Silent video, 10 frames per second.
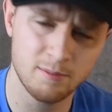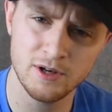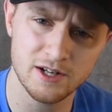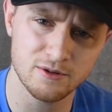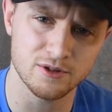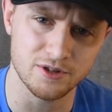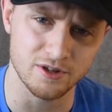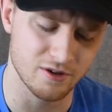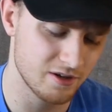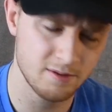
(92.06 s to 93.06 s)
pretty cool
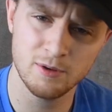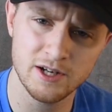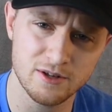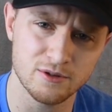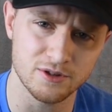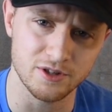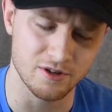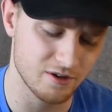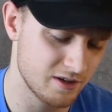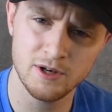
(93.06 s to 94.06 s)
too. They're pretty cool
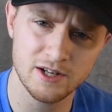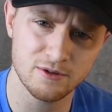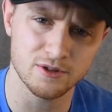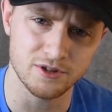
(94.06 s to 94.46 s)
too. Pretty cool.